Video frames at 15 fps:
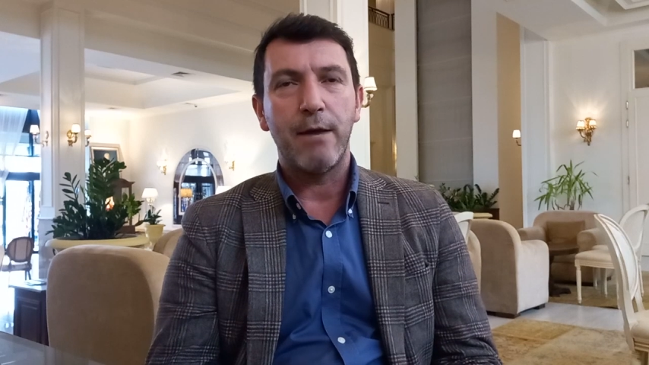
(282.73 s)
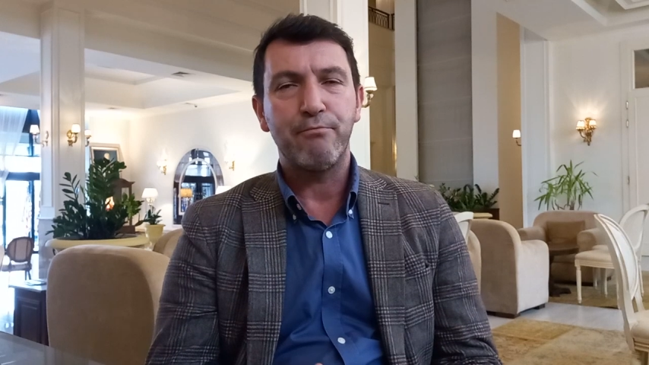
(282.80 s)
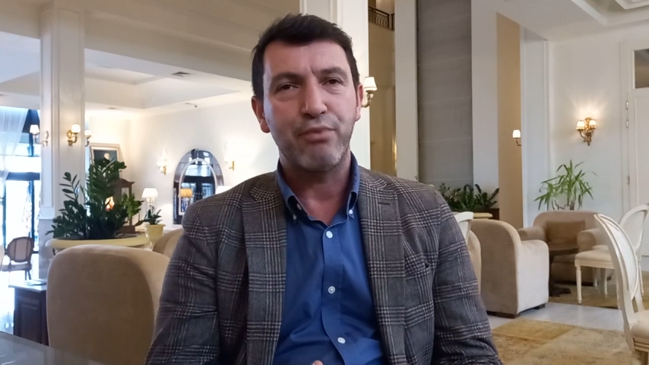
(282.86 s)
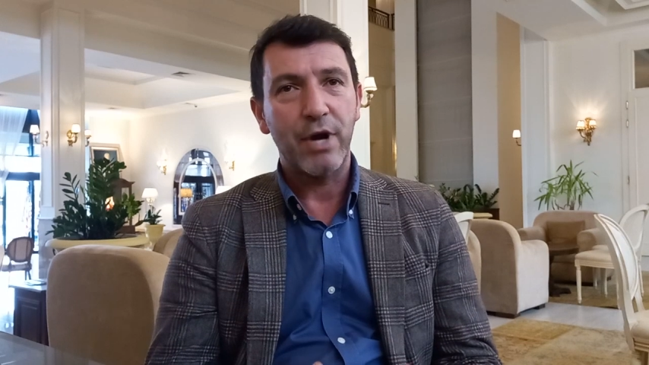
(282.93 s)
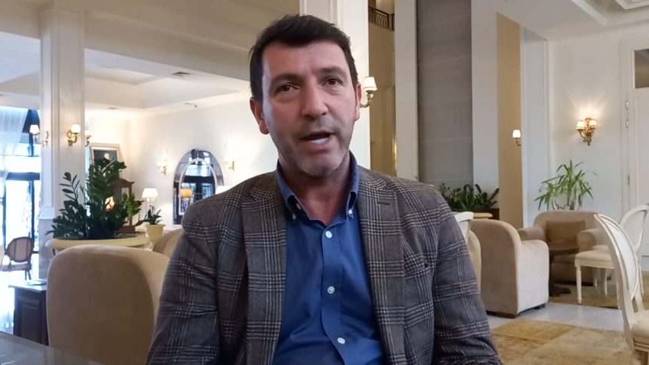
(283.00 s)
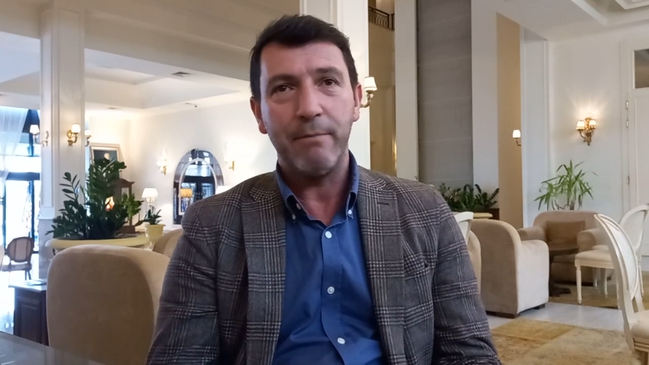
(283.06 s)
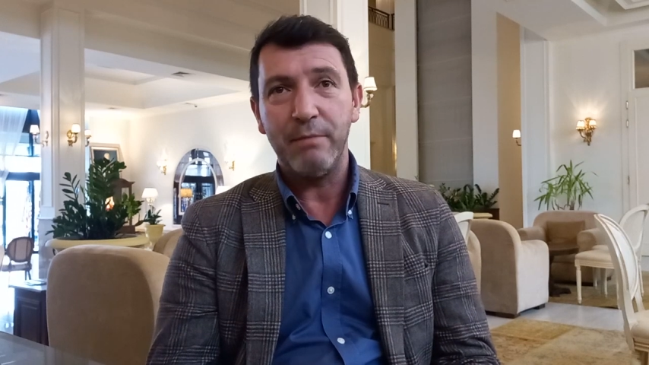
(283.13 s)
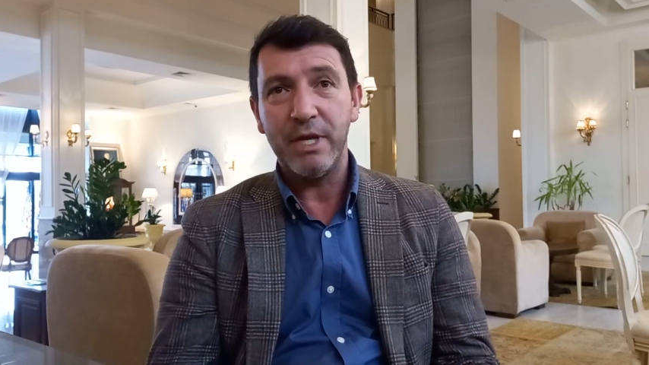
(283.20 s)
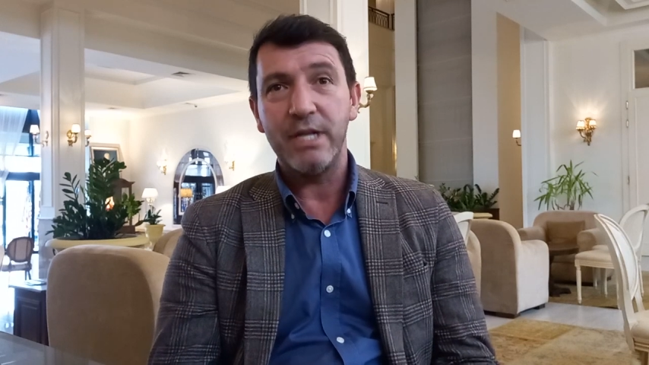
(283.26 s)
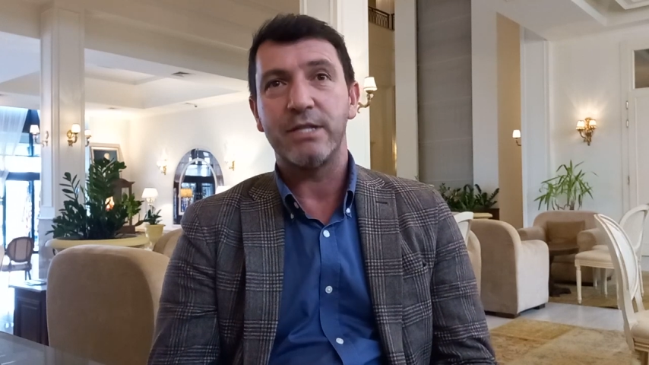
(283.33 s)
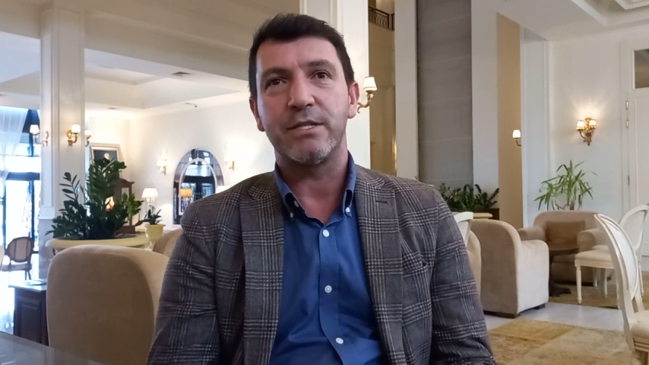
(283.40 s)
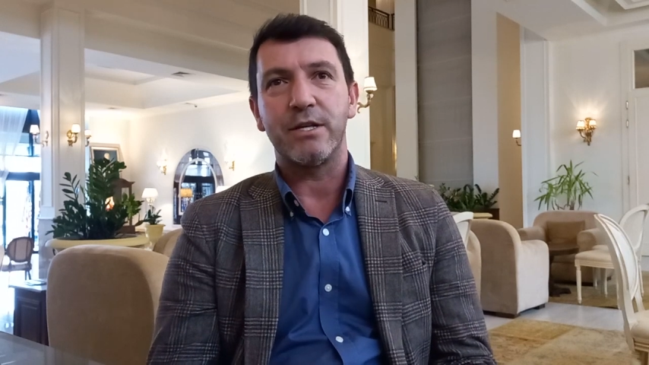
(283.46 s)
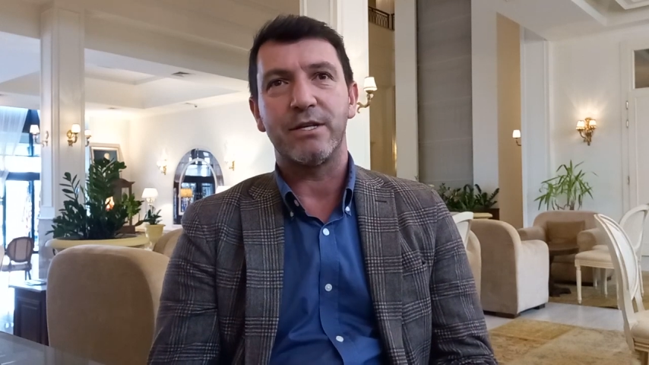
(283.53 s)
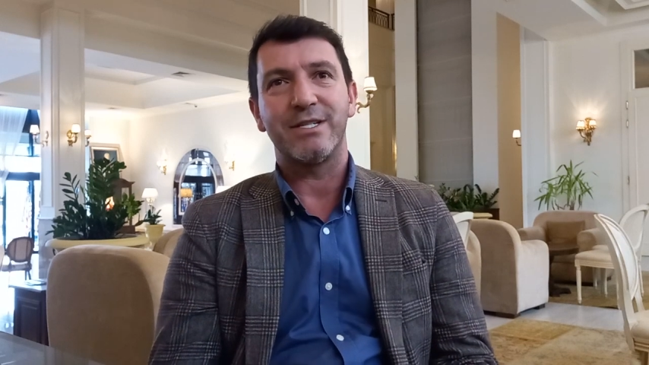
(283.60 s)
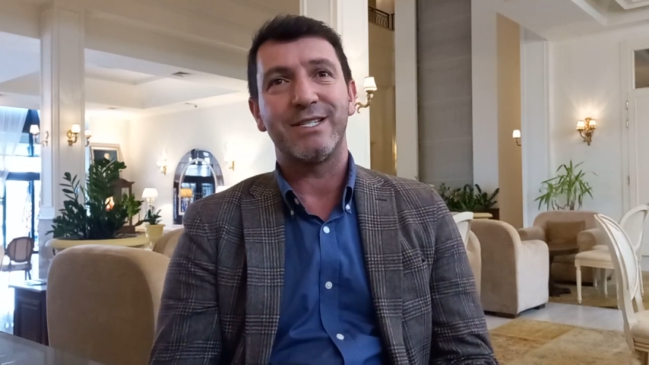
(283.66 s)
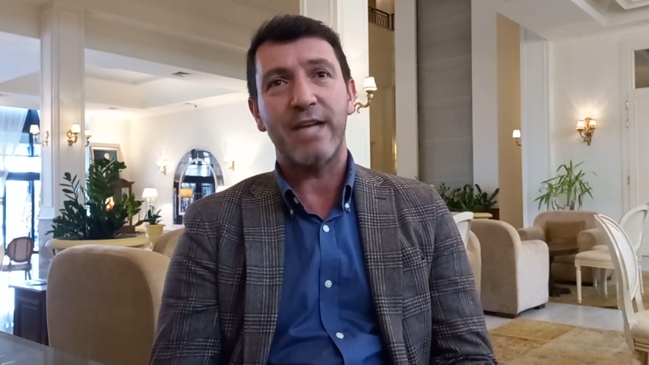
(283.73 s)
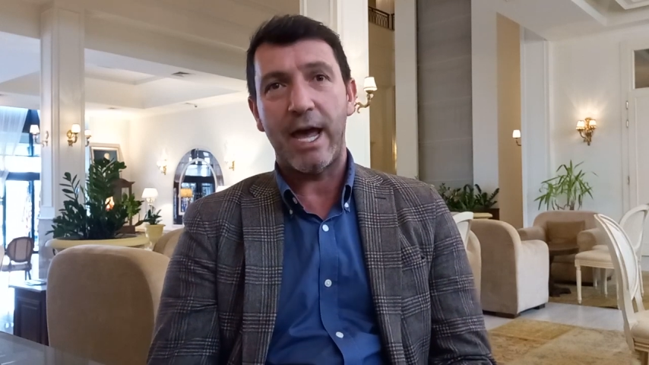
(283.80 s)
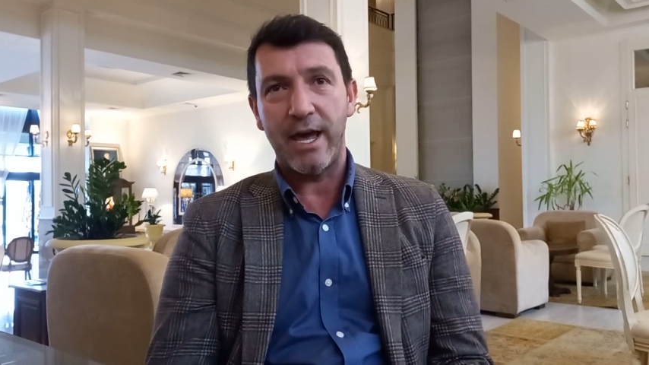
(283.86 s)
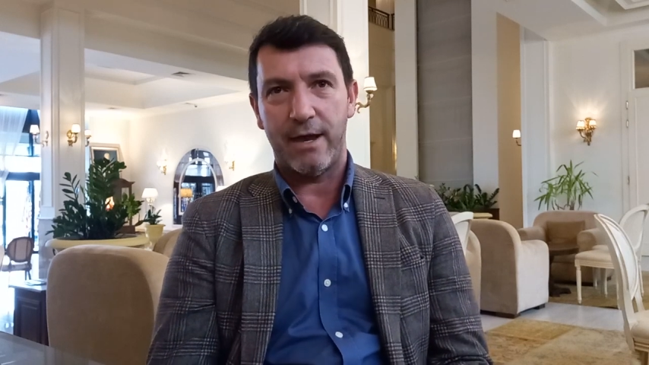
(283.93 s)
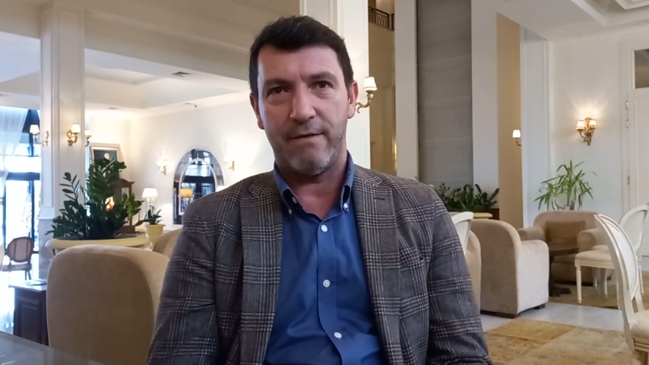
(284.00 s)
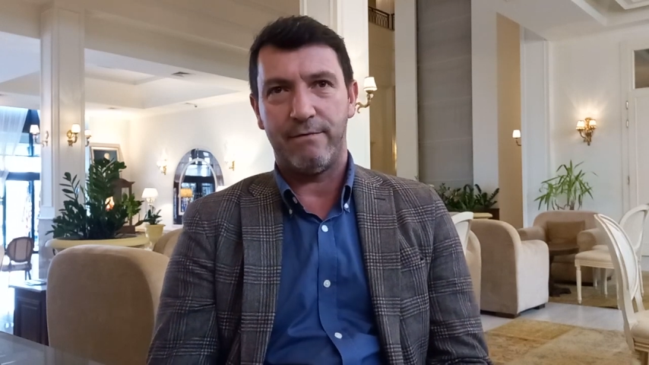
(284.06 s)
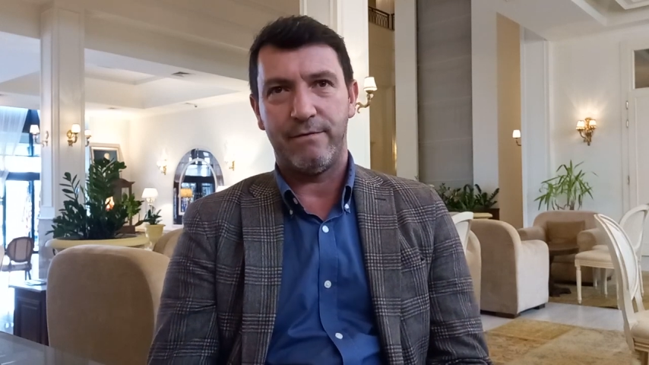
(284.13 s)
Prime Minister
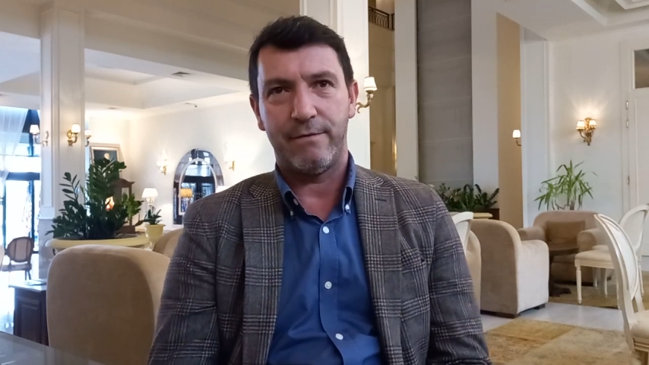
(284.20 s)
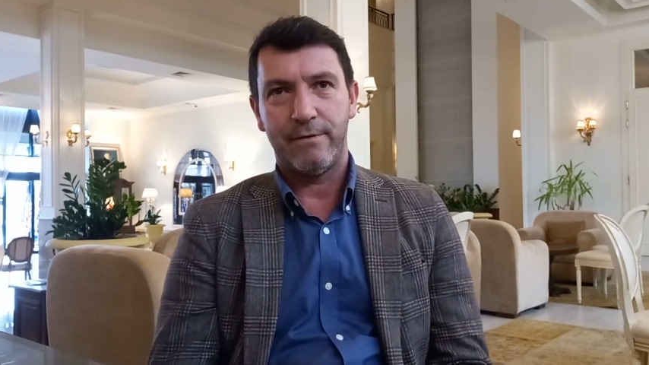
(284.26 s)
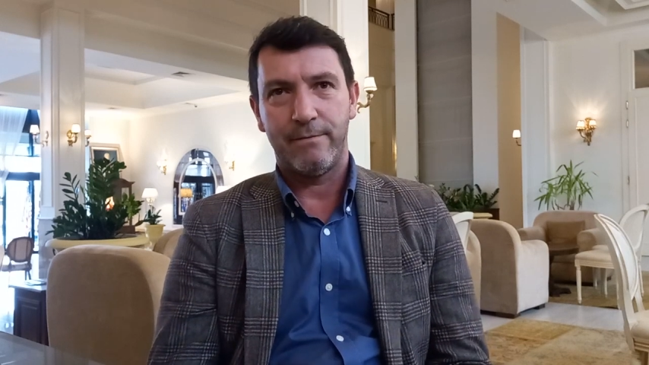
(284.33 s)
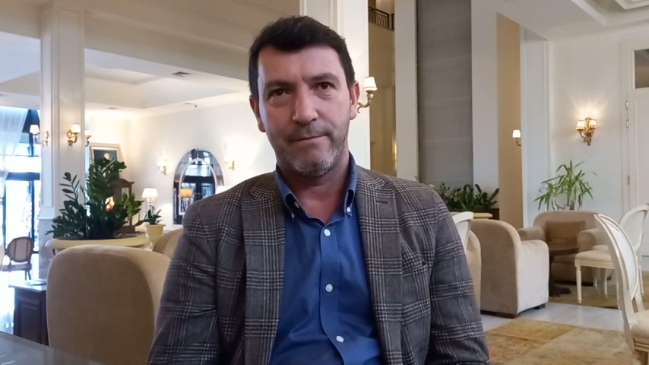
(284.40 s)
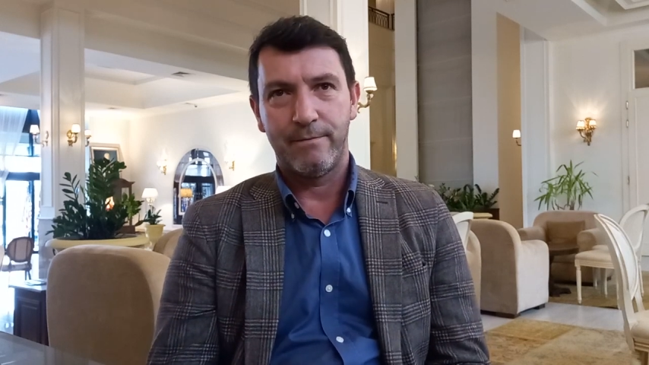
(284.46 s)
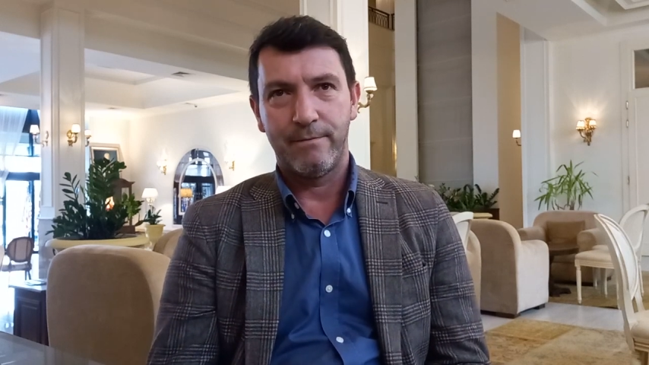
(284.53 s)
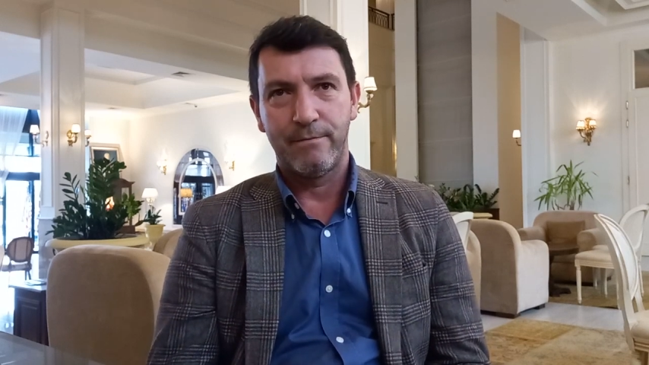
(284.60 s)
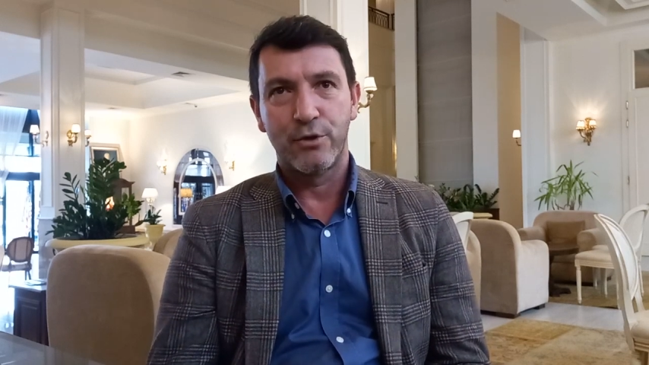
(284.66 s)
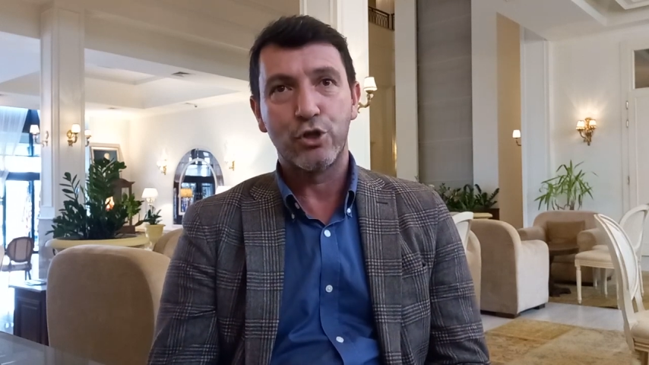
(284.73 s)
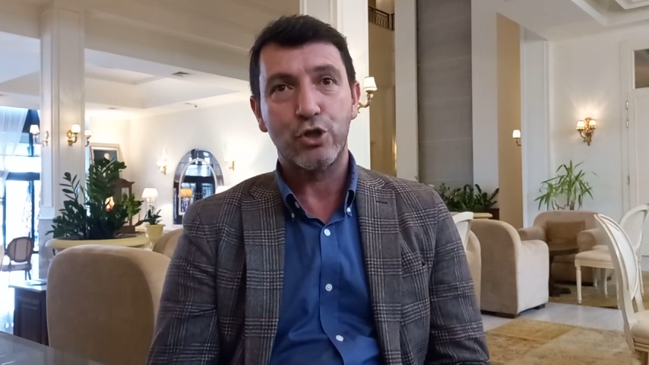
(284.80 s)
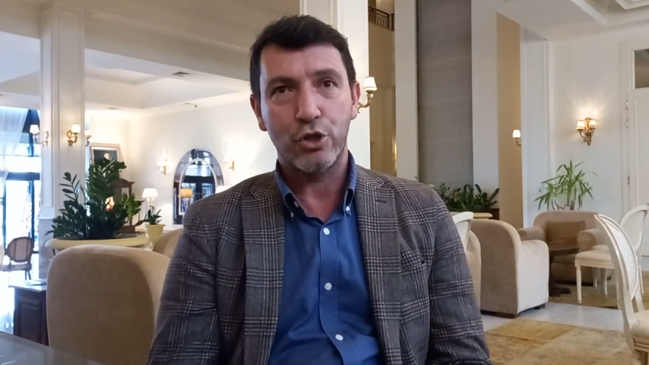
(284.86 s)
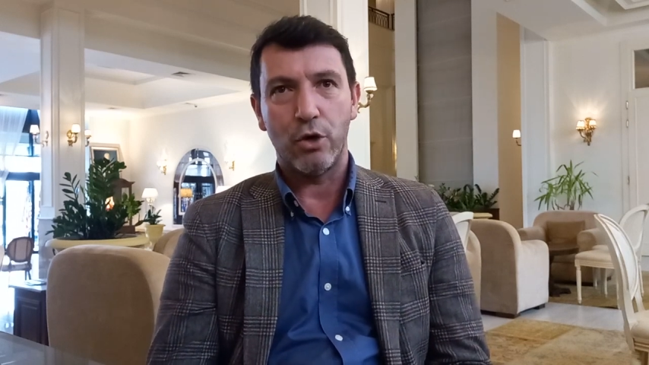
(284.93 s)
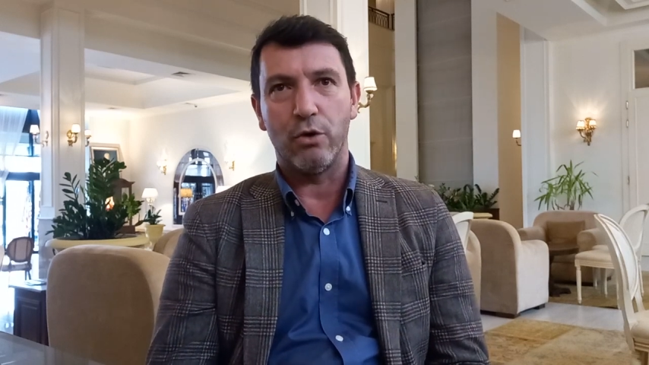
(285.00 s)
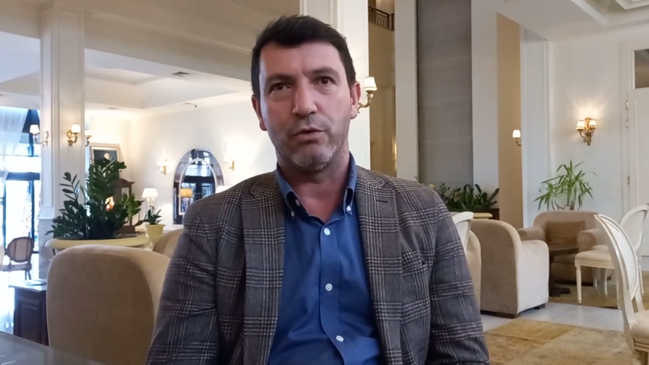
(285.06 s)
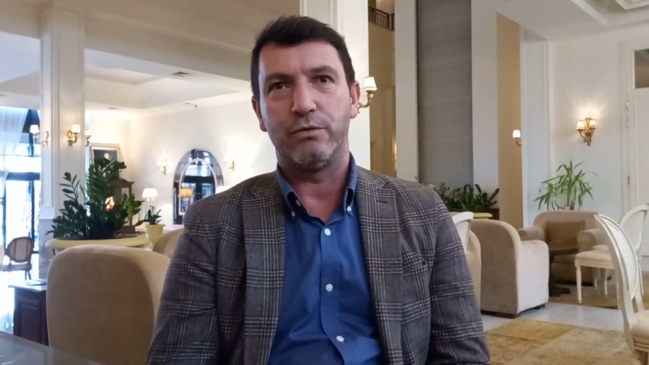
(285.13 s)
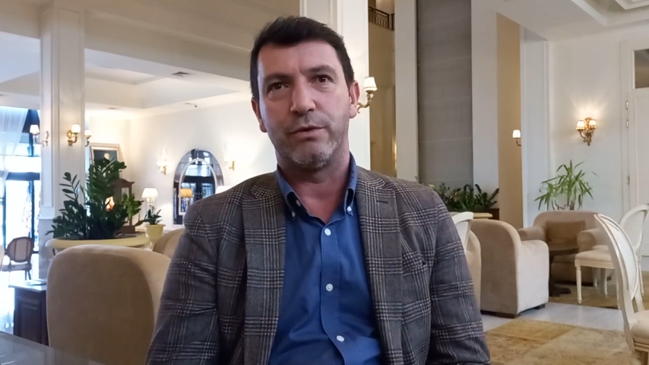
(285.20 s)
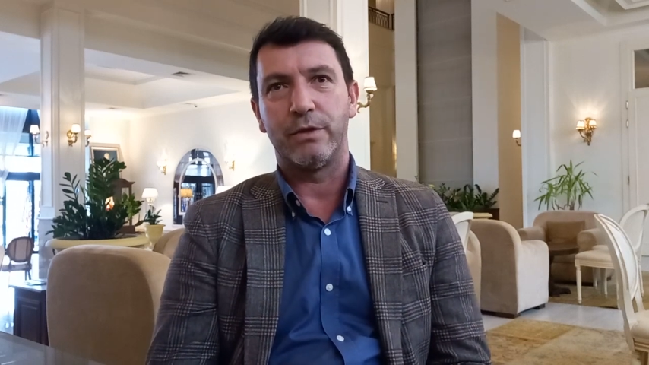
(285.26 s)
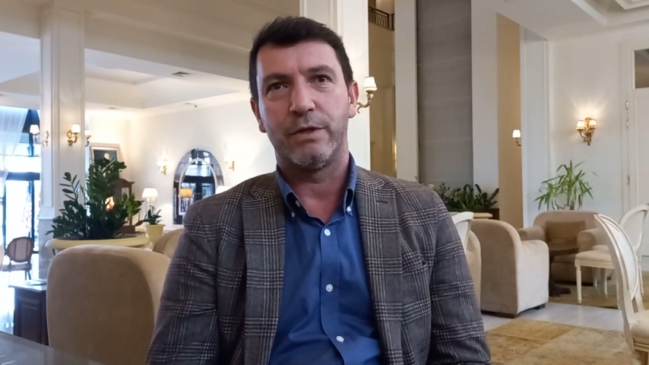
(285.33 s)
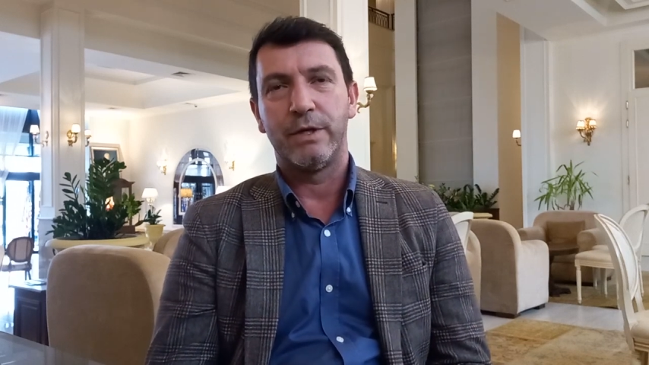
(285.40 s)
Zaev showed